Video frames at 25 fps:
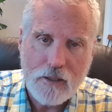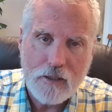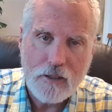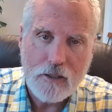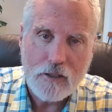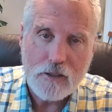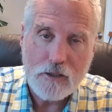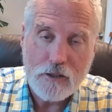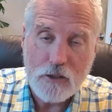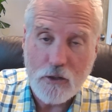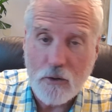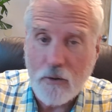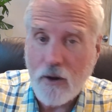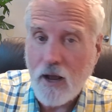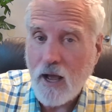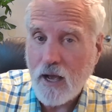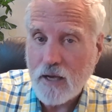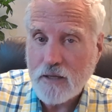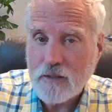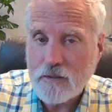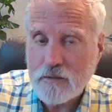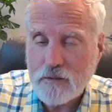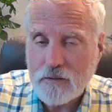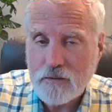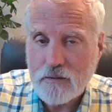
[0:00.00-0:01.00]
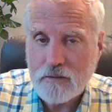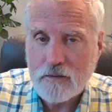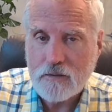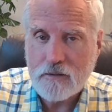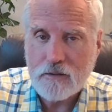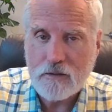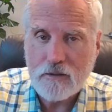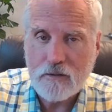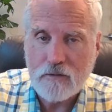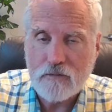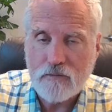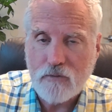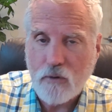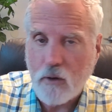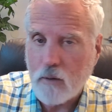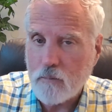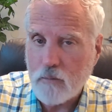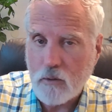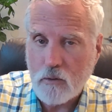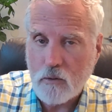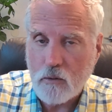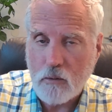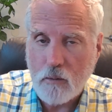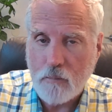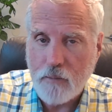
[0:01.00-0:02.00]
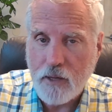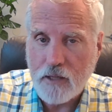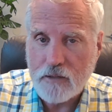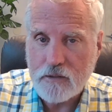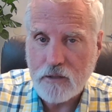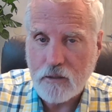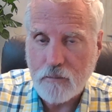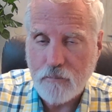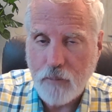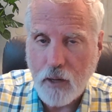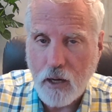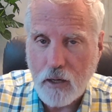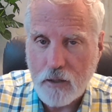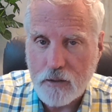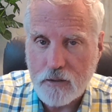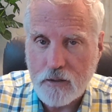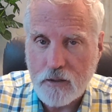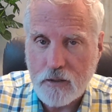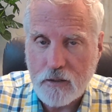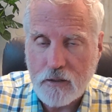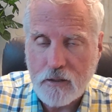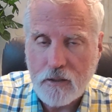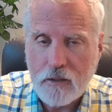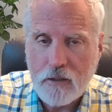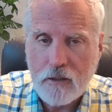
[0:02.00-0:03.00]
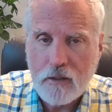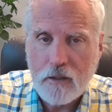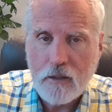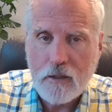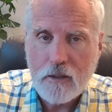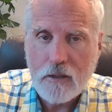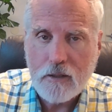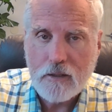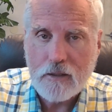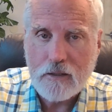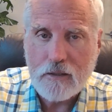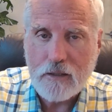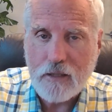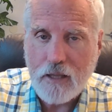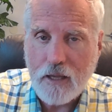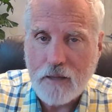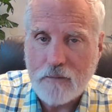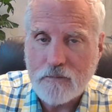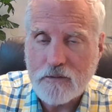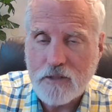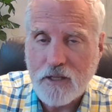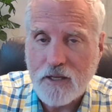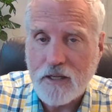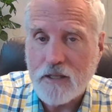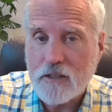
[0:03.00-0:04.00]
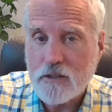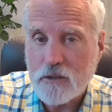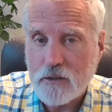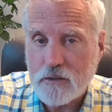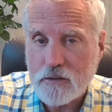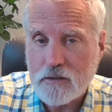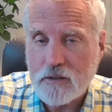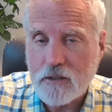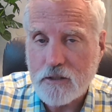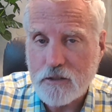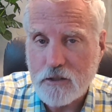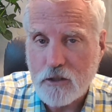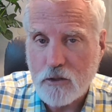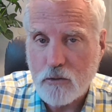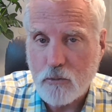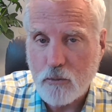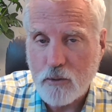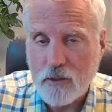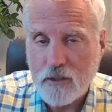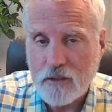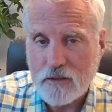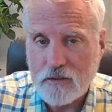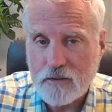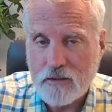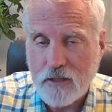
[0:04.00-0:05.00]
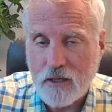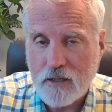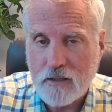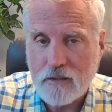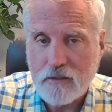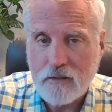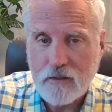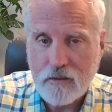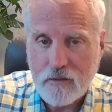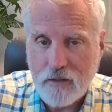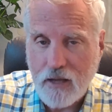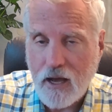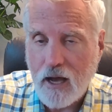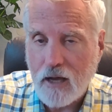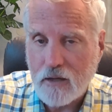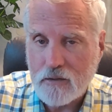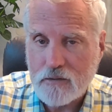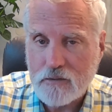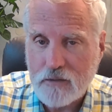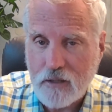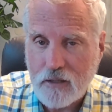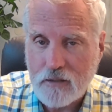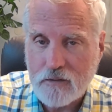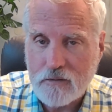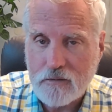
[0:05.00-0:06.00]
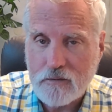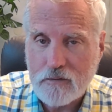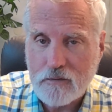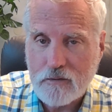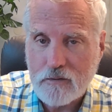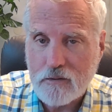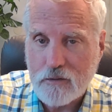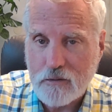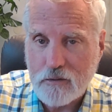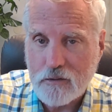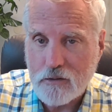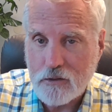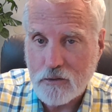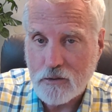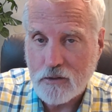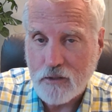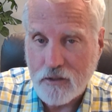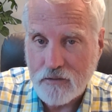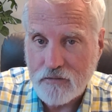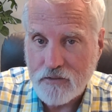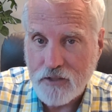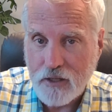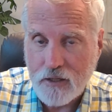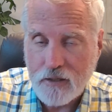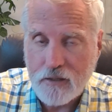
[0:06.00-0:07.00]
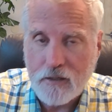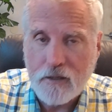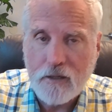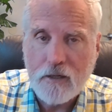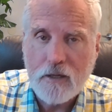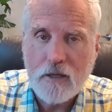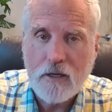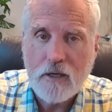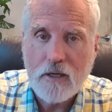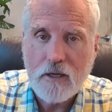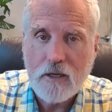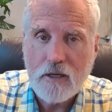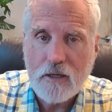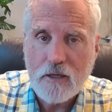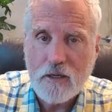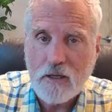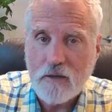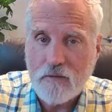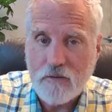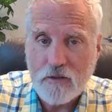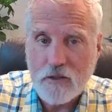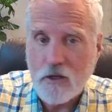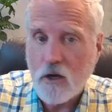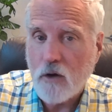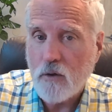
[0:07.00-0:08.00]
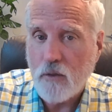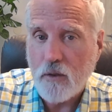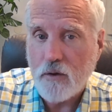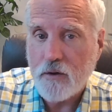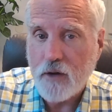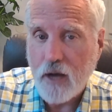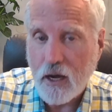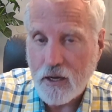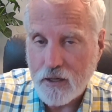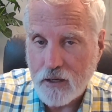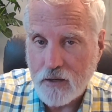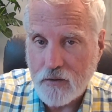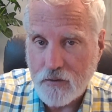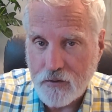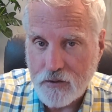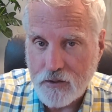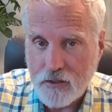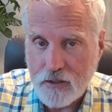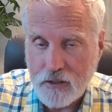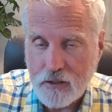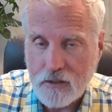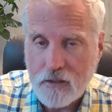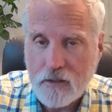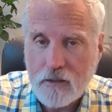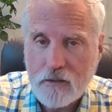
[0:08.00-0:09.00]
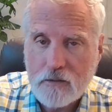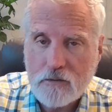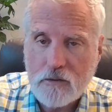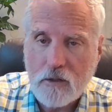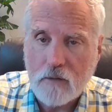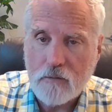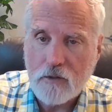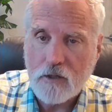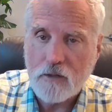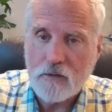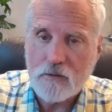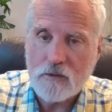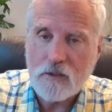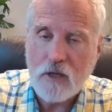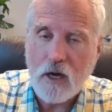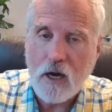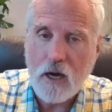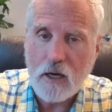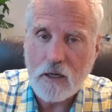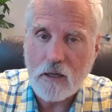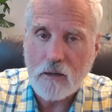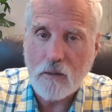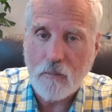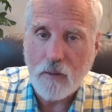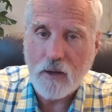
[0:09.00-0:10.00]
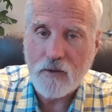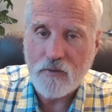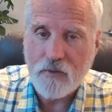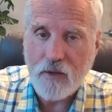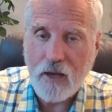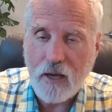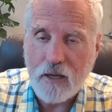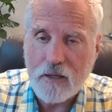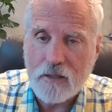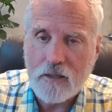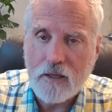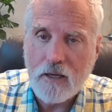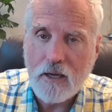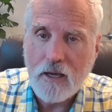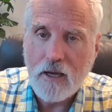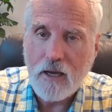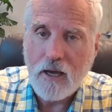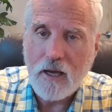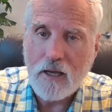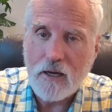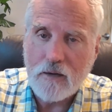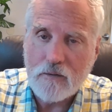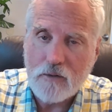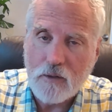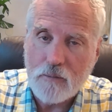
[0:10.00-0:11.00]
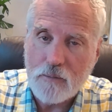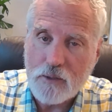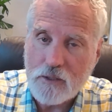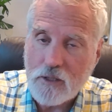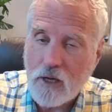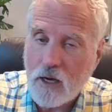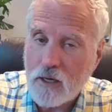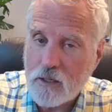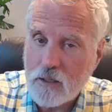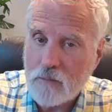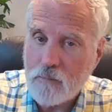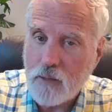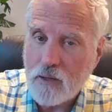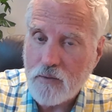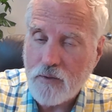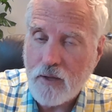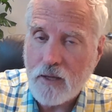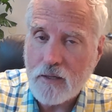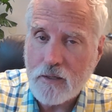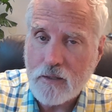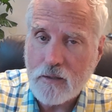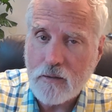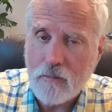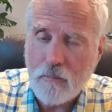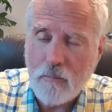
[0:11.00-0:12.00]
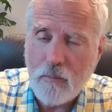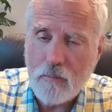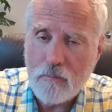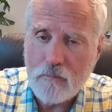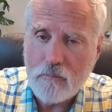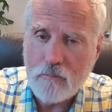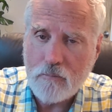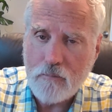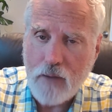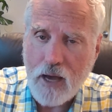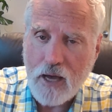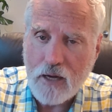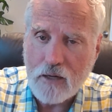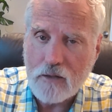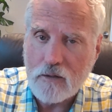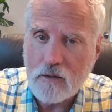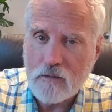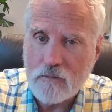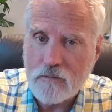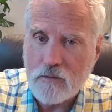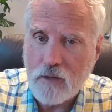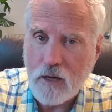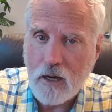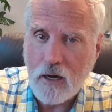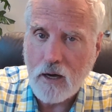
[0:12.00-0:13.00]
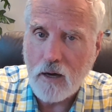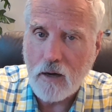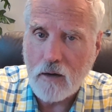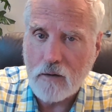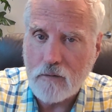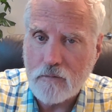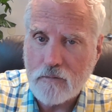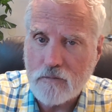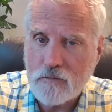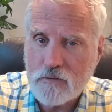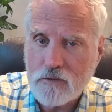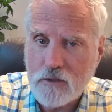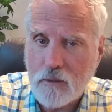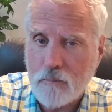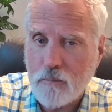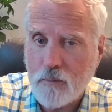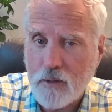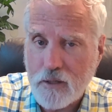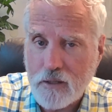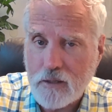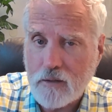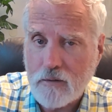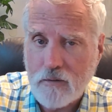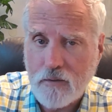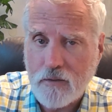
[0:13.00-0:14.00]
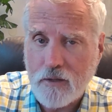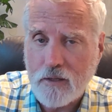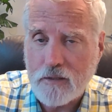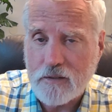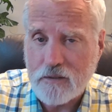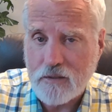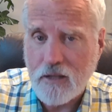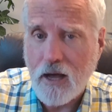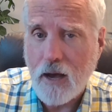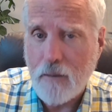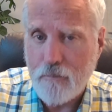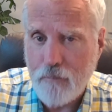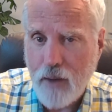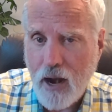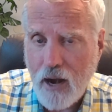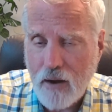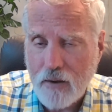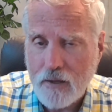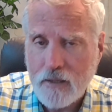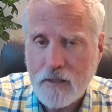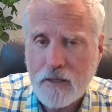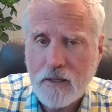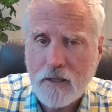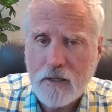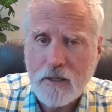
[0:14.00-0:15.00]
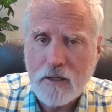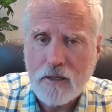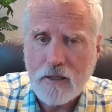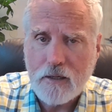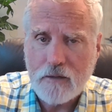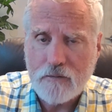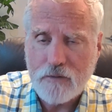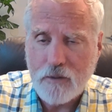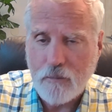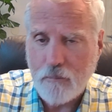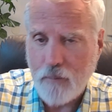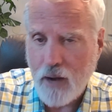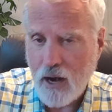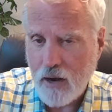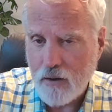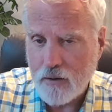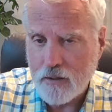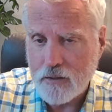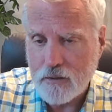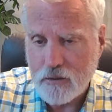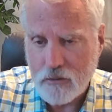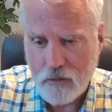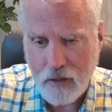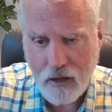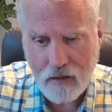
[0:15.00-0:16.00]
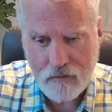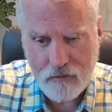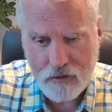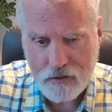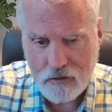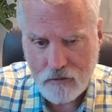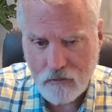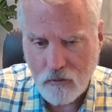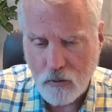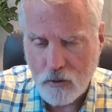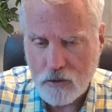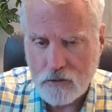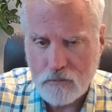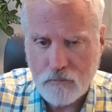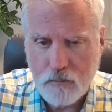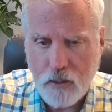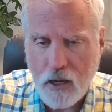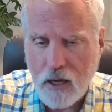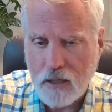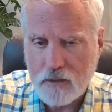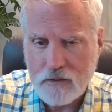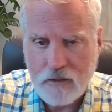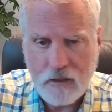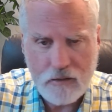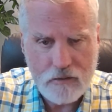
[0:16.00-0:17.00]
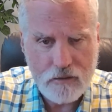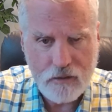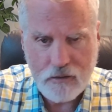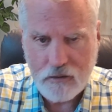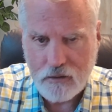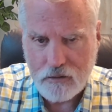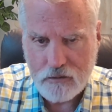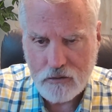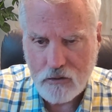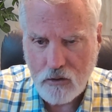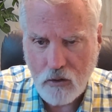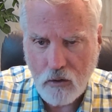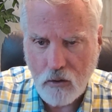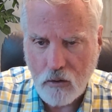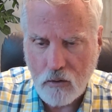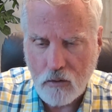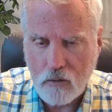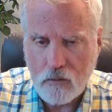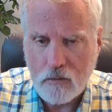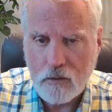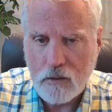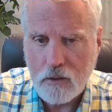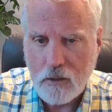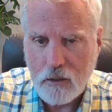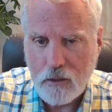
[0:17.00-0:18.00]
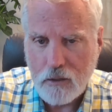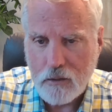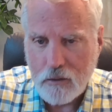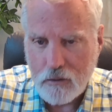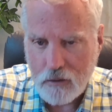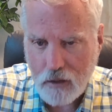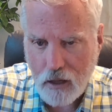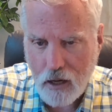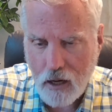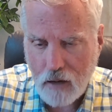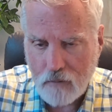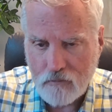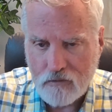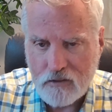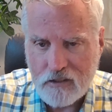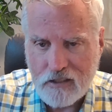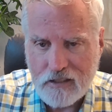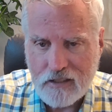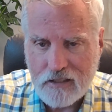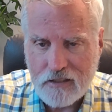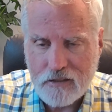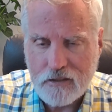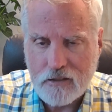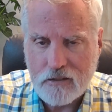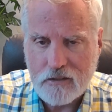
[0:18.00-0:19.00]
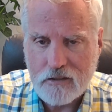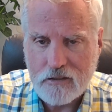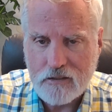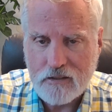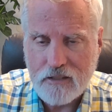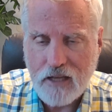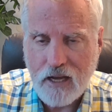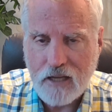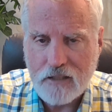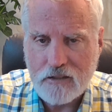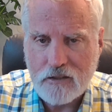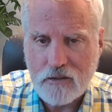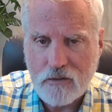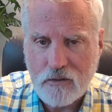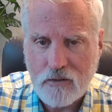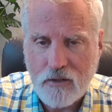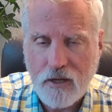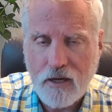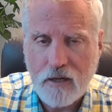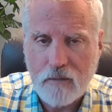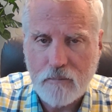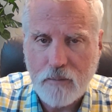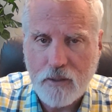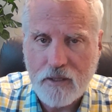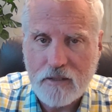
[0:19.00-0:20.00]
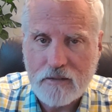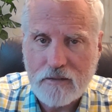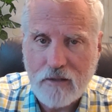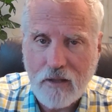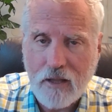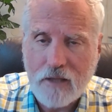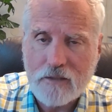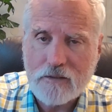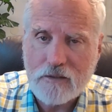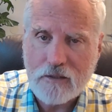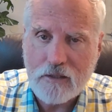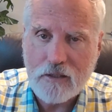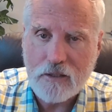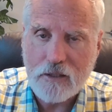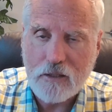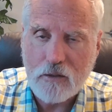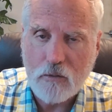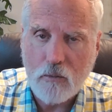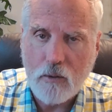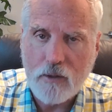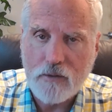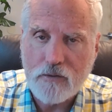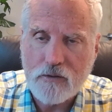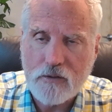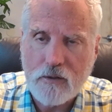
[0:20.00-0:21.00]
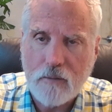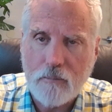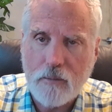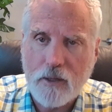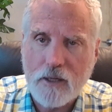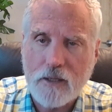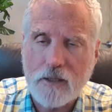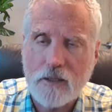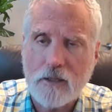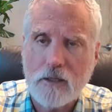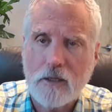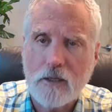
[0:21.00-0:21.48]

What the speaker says: your ex, your former romantic partner, claims an interest in your real estate, the house that you lived in, even though they're not on the deed. So I'm going to be talking about that. And I'm going to be talking about that in the matter of somebody that is not married. If you're married, you have a divorce process, and there's a whole clear statute there. But it's less clear when somebody